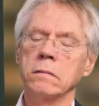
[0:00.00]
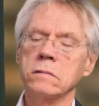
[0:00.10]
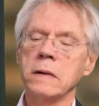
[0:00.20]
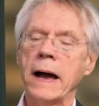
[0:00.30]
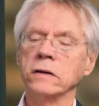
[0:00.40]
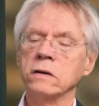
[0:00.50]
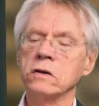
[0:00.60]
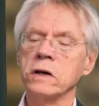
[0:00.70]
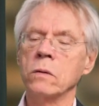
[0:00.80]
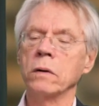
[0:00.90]
Actions
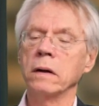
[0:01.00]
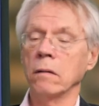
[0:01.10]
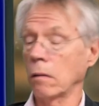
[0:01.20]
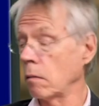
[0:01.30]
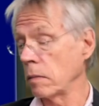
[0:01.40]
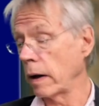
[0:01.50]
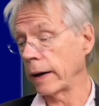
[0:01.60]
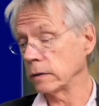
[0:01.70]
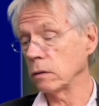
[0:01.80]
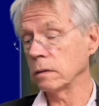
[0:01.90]
generally, or I
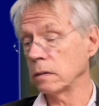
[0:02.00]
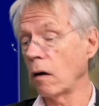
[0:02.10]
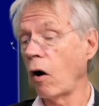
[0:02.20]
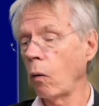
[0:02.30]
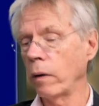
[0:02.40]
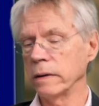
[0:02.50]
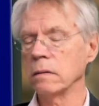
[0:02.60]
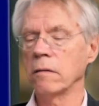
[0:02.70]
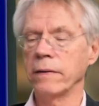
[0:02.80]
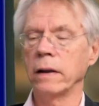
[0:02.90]
guess you could say always,
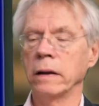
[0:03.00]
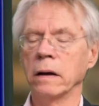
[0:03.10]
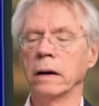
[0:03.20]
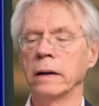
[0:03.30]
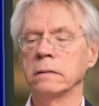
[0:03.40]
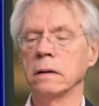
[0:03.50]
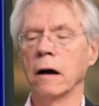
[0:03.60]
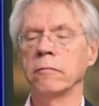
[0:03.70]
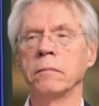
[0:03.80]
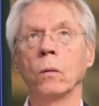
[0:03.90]
are failing against the
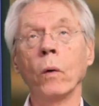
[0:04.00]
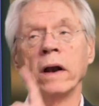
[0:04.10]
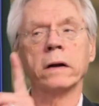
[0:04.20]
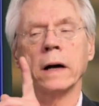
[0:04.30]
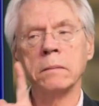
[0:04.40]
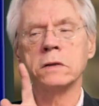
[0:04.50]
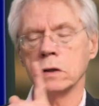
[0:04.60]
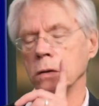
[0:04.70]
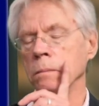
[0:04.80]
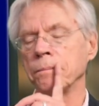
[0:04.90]
government when it comes
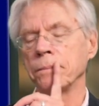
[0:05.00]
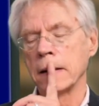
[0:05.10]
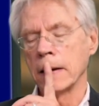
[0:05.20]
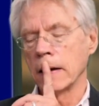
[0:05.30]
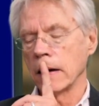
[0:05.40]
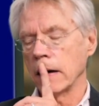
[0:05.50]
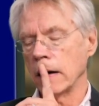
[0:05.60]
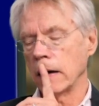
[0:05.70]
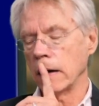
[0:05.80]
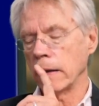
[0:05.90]
to
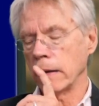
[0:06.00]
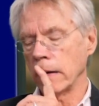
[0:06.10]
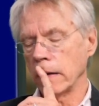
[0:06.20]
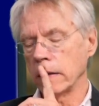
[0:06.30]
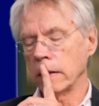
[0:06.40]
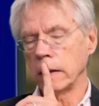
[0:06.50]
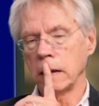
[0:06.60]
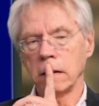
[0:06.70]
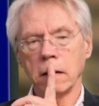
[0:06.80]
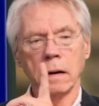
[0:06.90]

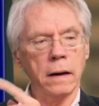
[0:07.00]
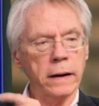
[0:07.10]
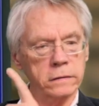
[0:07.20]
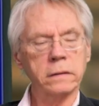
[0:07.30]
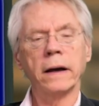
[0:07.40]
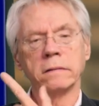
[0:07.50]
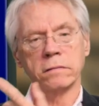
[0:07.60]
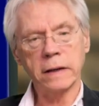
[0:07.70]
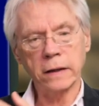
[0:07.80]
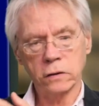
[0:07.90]
the exercise of
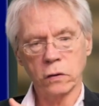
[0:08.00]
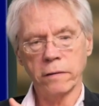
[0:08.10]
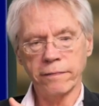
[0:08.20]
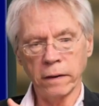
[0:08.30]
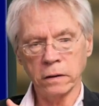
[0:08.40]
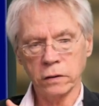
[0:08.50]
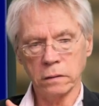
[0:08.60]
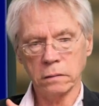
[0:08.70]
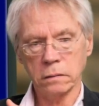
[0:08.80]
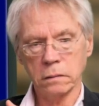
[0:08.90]
statutory
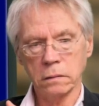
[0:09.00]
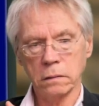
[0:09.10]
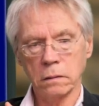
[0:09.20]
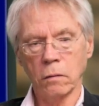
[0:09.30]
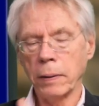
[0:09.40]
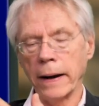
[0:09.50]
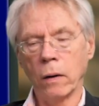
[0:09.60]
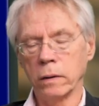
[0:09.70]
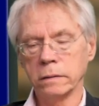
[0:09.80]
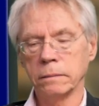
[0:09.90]
functions or
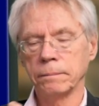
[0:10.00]
powers.